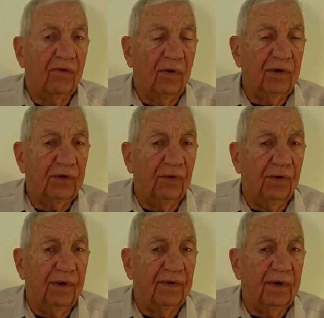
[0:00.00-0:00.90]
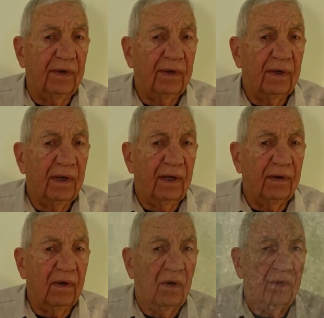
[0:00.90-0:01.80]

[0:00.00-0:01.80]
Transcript: across the river, oh, uh,